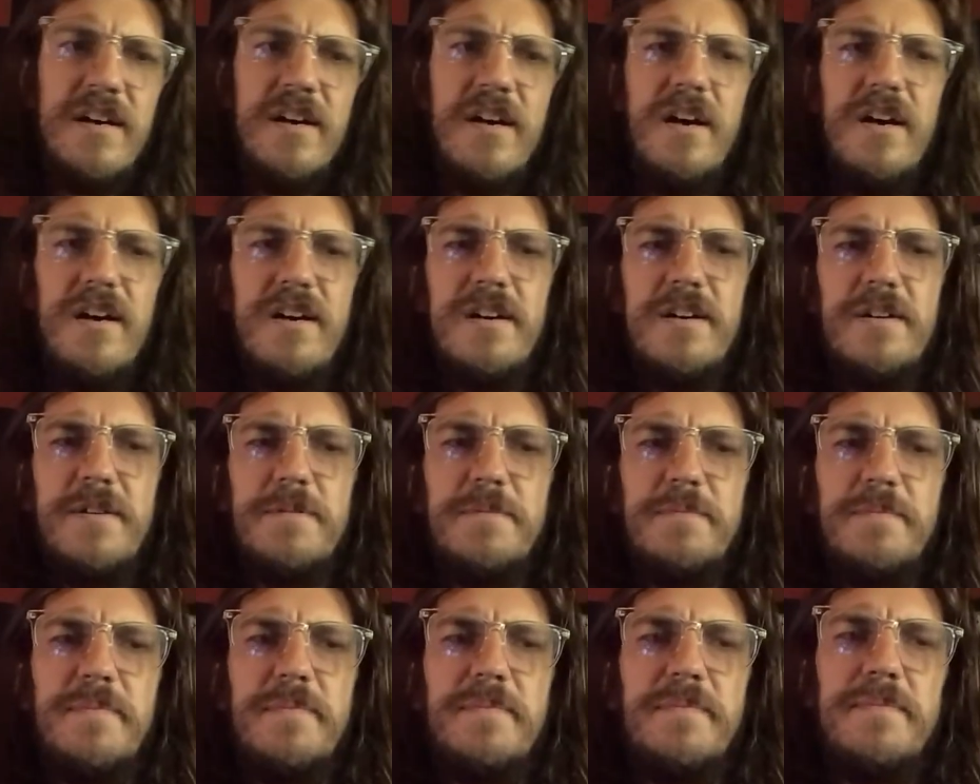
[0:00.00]

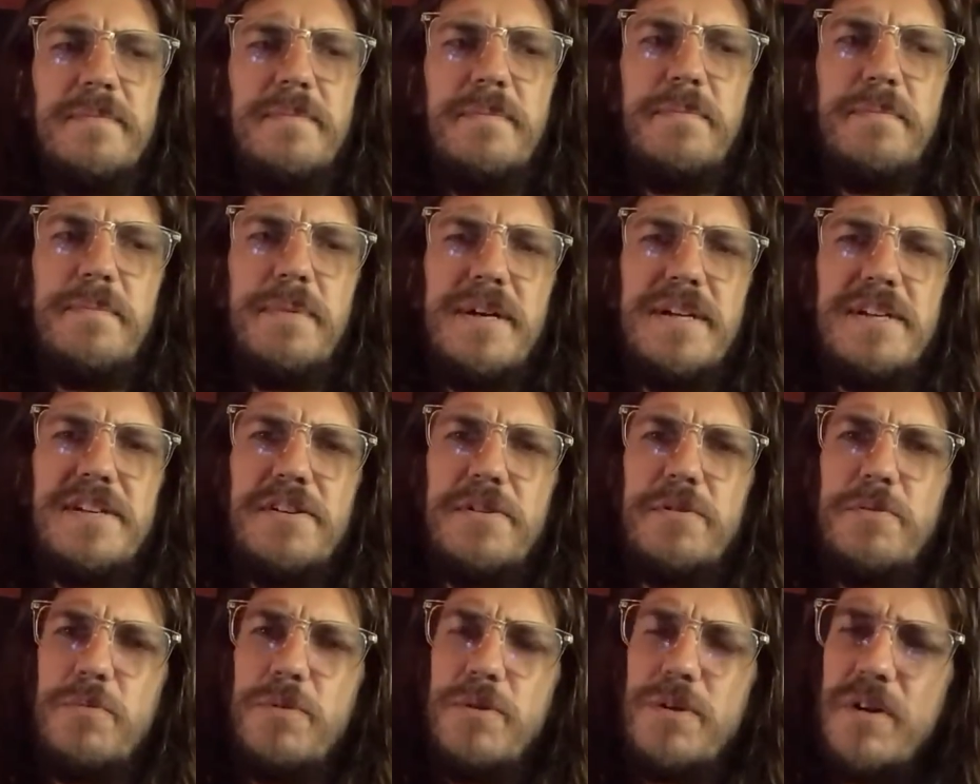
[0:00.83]
But
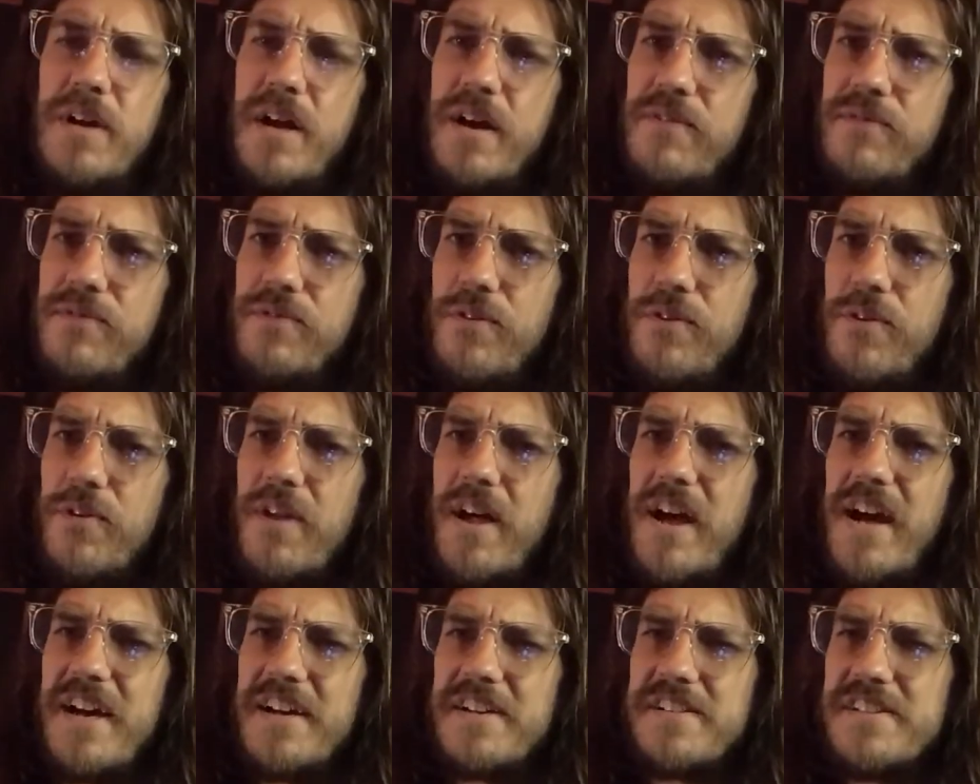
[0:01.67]
you will have full
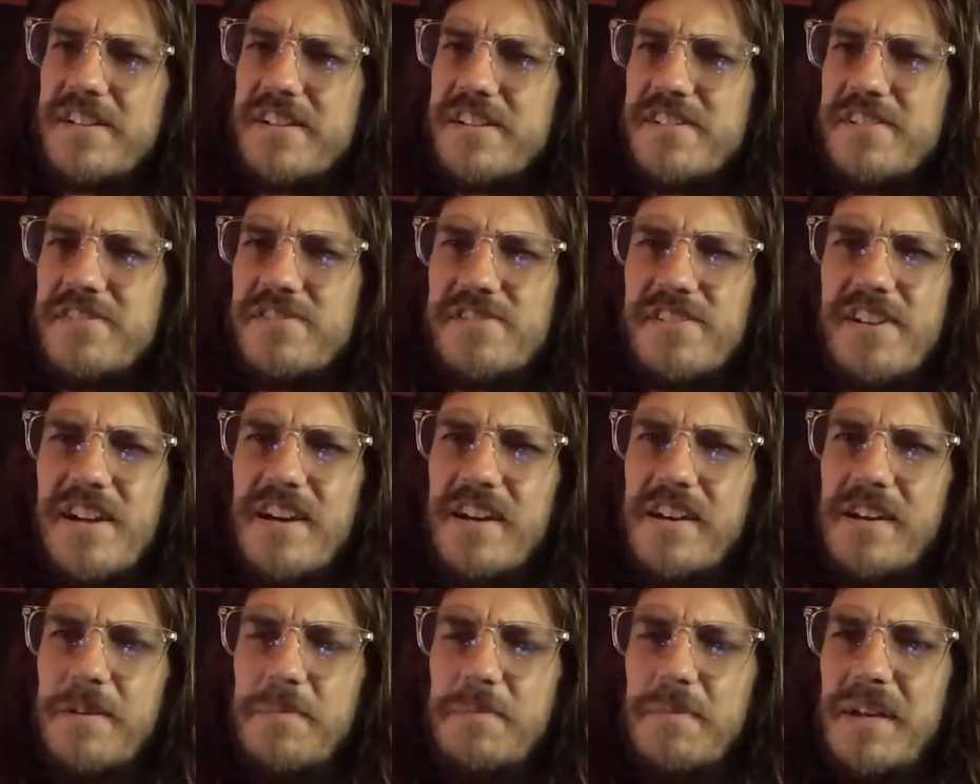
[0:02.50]
access. There's not
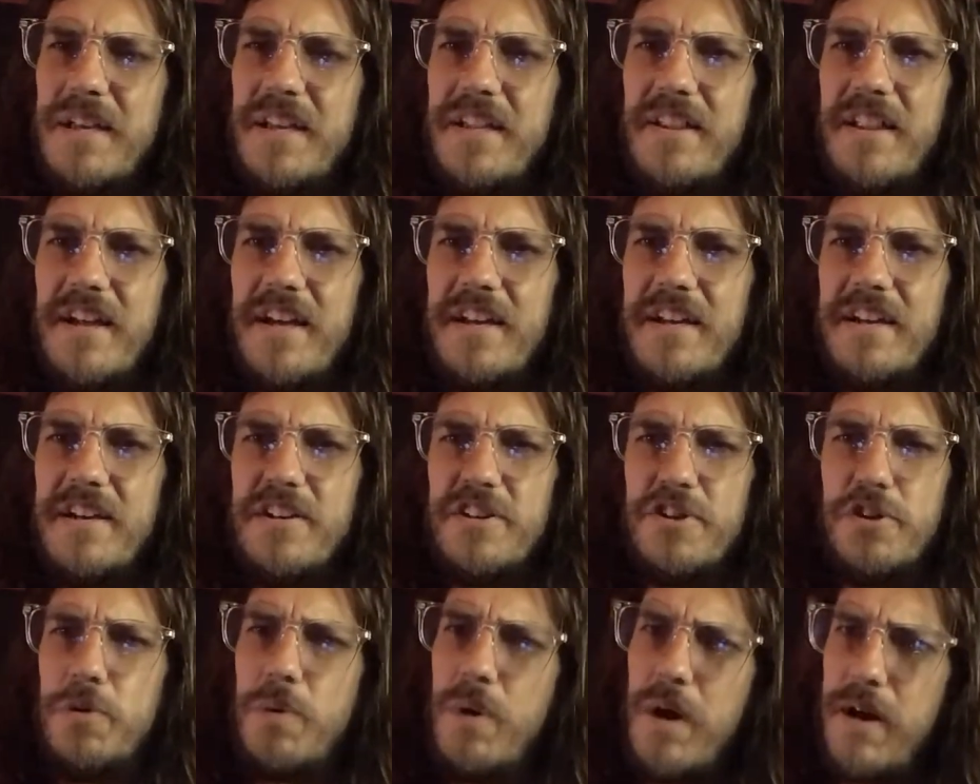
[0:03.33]
going to be like
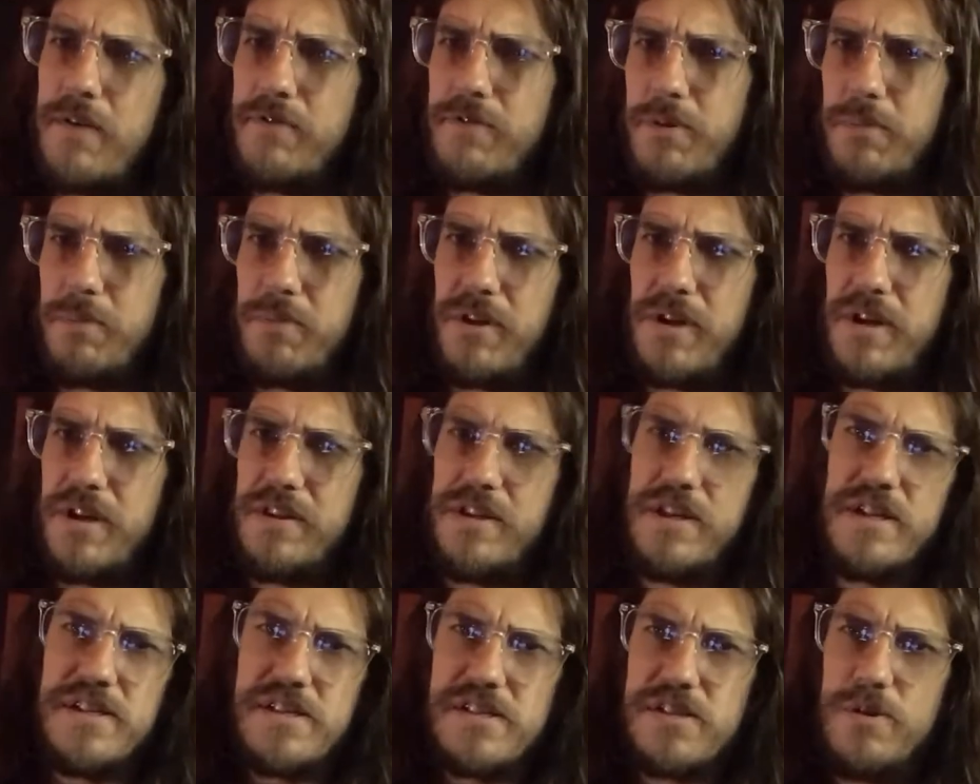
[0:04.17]
you have to play
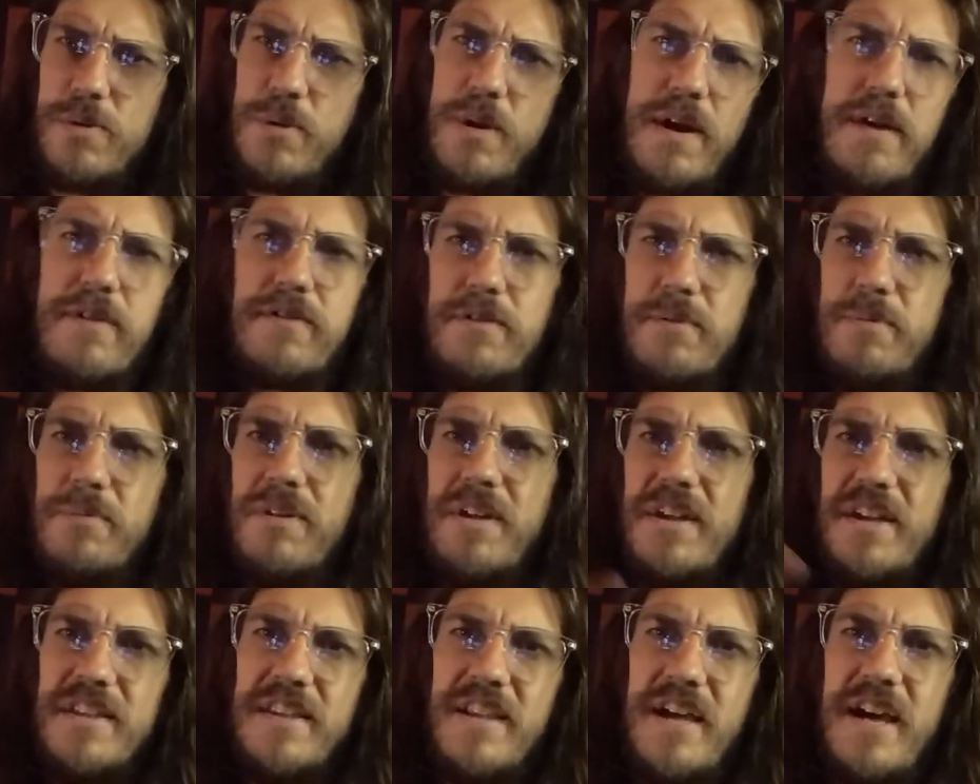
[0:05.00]
this, you have to
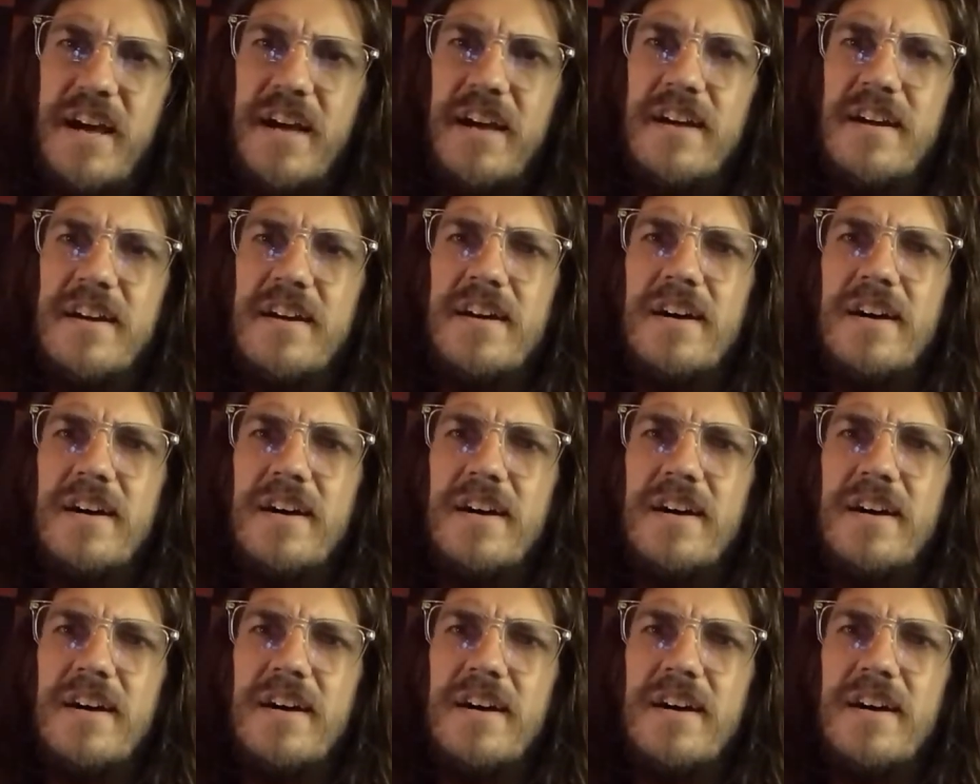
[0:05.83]
play that.